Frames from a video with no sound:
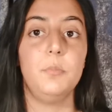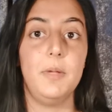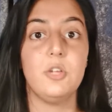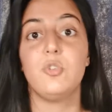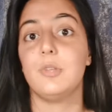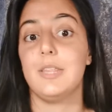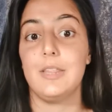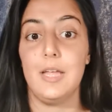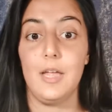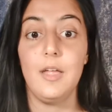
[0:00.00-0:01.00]
make sure that
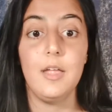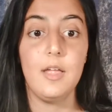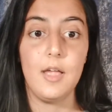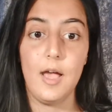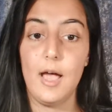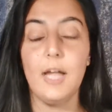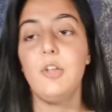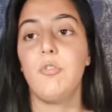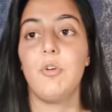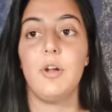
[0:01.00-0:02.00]
they're
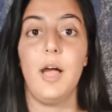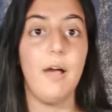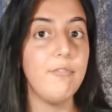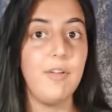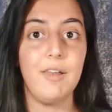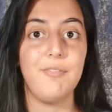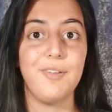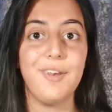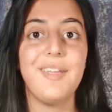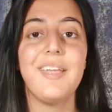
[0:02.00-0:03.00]
accurate and
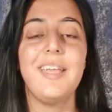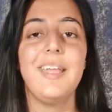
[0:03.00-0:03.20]
relevant,